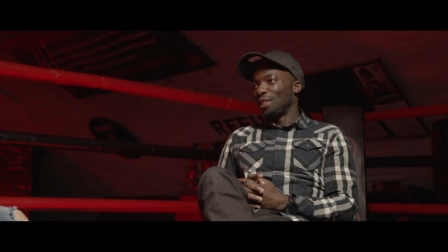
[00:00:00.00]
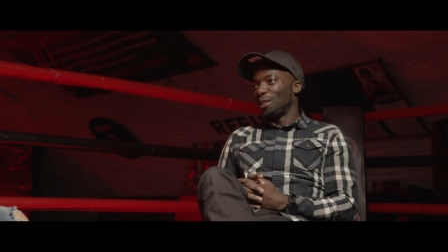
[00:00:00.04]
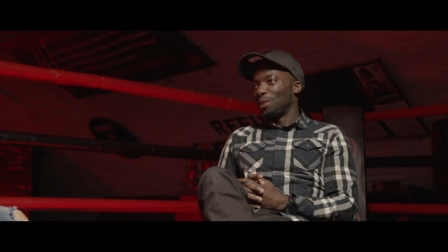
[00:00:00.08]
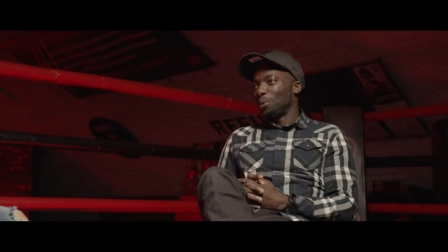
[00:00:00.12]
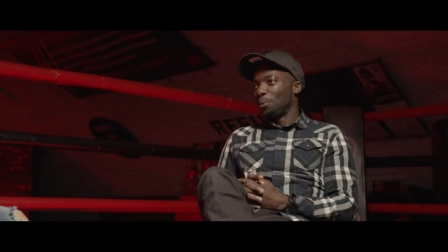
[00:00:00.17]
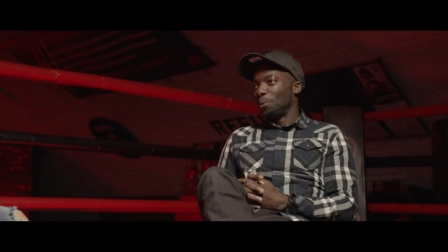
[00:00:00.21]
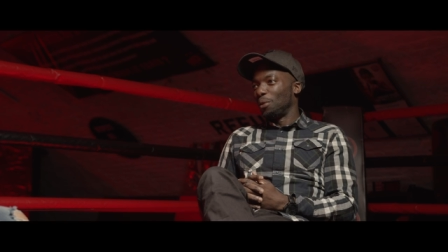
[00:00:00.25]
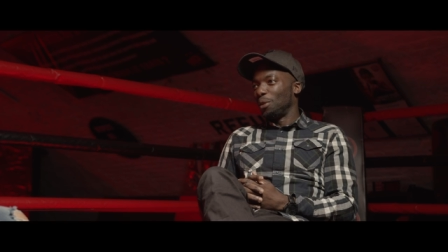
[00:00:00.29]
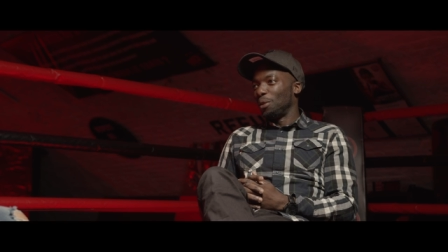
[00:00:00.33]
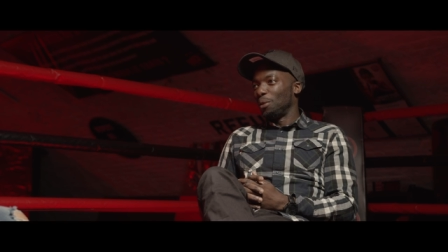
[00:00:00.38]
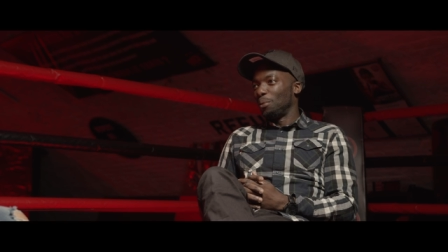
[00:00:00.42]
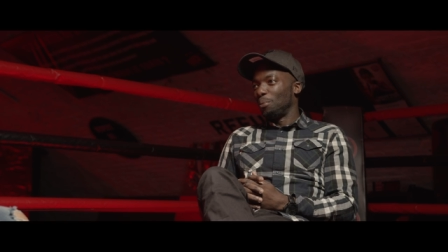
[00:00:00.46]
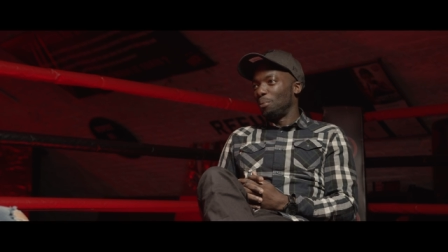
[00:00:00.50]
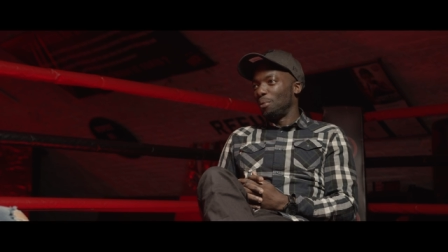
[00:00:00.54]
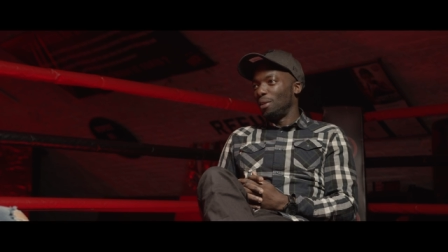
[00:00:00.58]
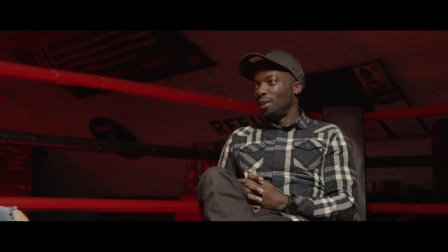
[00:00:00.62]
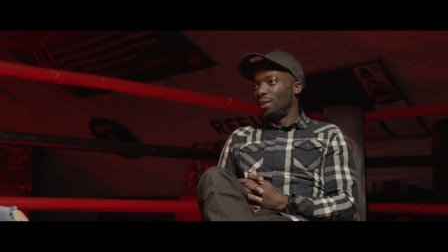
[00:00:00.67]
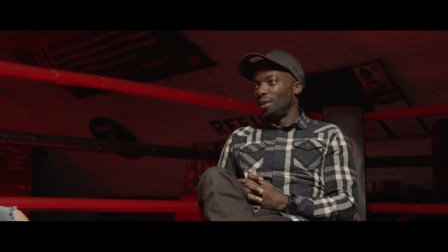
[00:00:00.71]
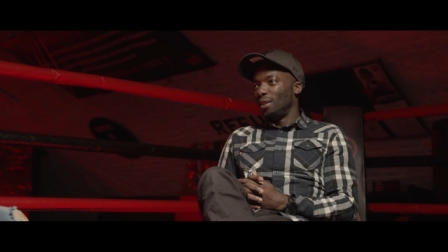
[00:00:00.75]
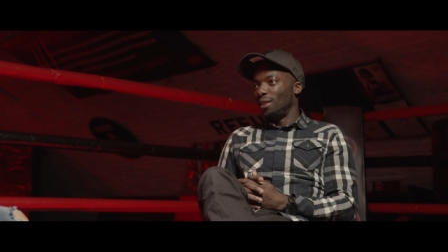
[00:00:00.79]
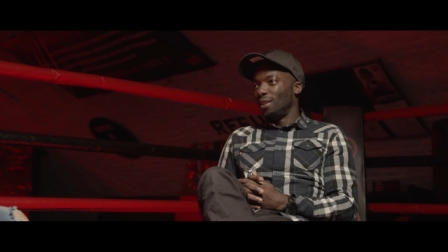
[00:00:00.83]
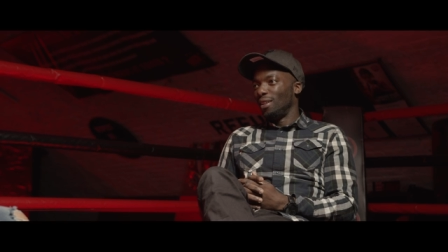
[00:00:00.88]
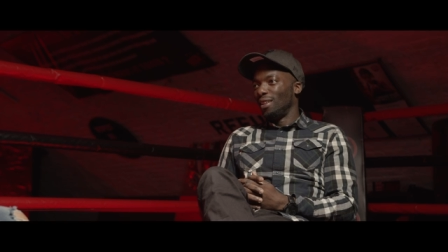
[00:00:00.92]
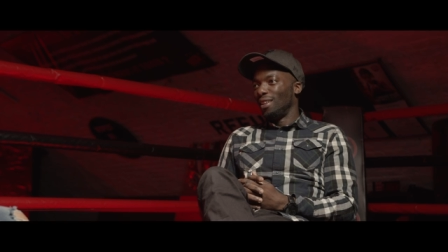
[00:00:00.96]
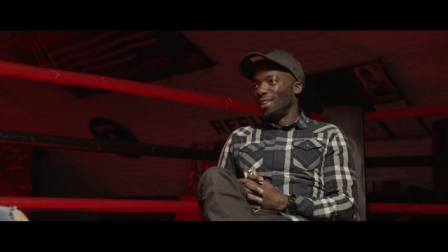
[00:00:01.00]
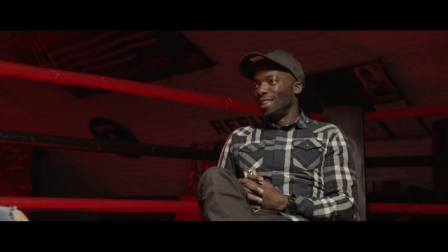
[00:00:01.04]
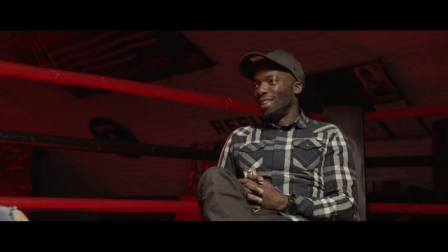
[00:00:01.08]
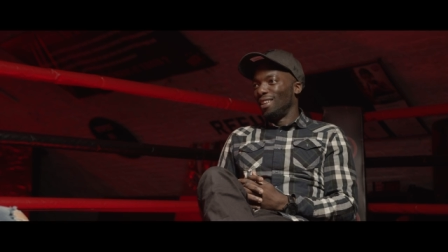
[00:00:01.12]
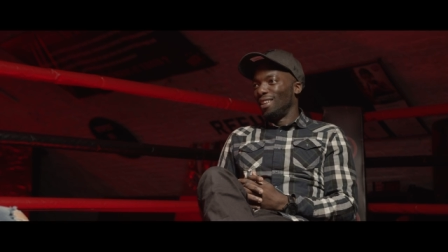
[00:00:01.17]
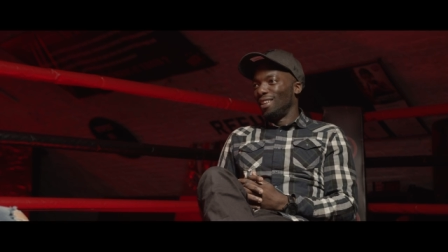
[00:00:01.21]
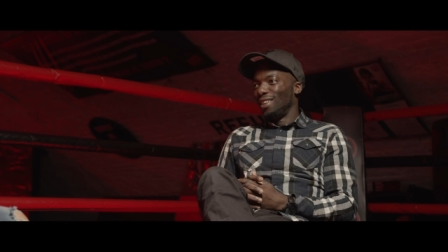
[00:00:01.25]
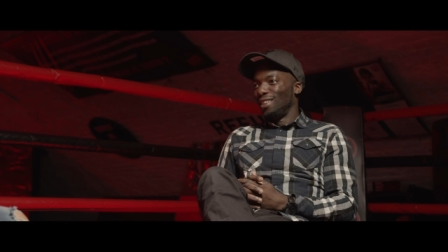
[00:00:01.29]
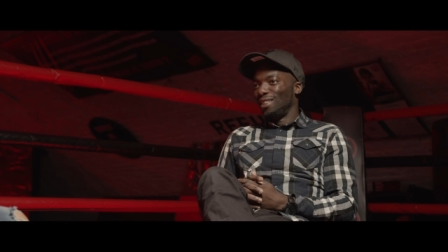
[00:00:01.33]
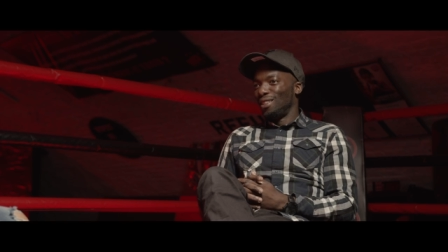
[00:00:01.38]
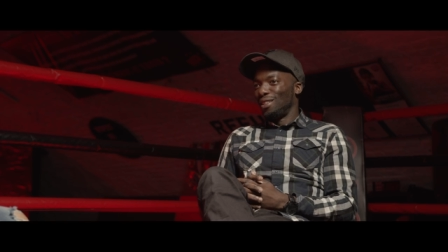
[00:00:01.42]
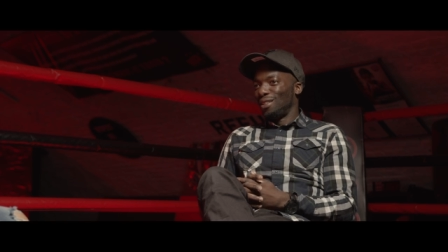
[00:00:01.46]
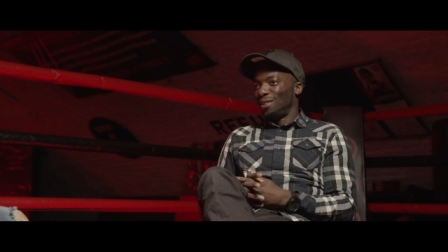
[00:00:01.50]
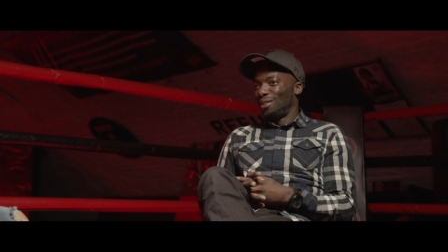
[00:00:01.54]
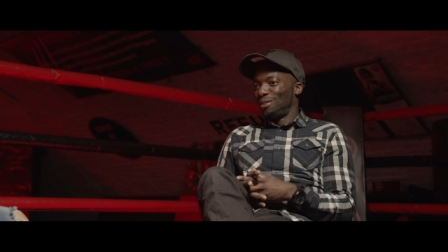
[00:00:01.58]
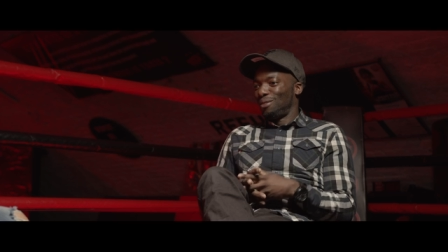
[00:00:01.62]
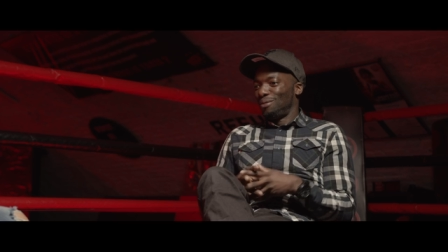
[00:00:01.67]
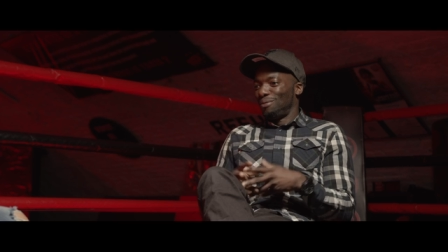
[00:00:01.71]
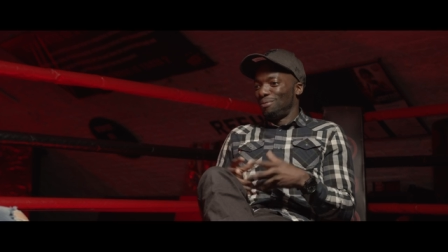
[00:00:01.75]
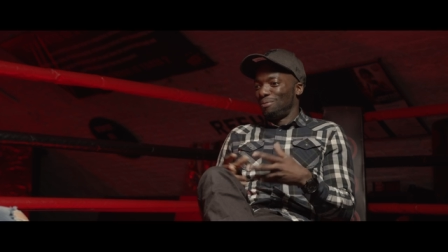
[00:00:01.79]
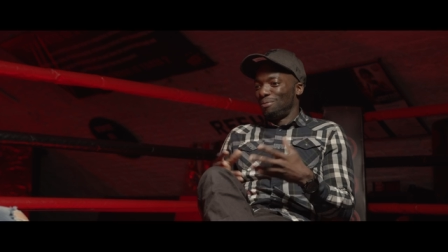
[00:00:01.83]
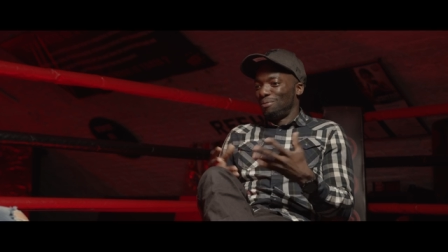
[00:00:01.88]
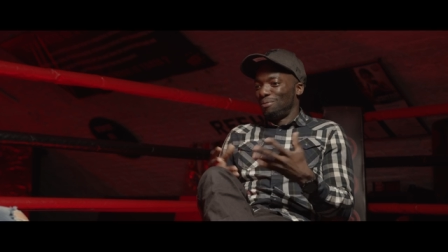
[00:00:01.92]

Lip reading: I just wanted to be just